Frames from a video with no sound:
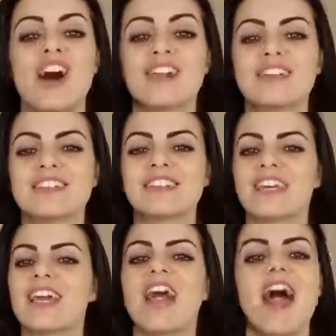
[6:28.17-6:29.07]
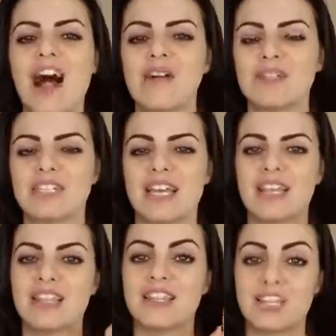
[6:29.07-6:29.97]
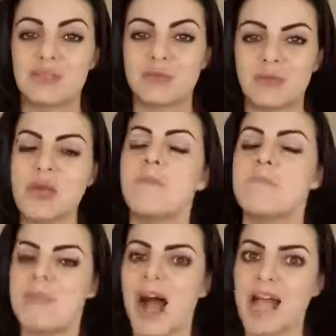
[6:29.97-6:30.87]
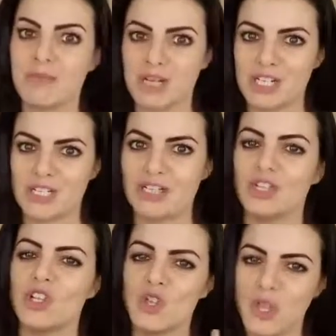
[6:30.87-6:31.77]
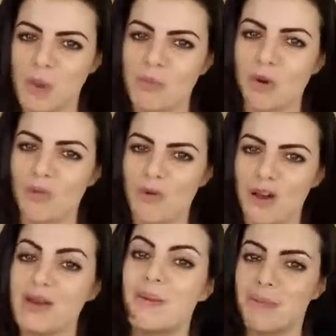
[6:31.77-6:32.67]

Honestly, I would say this would be my personal number one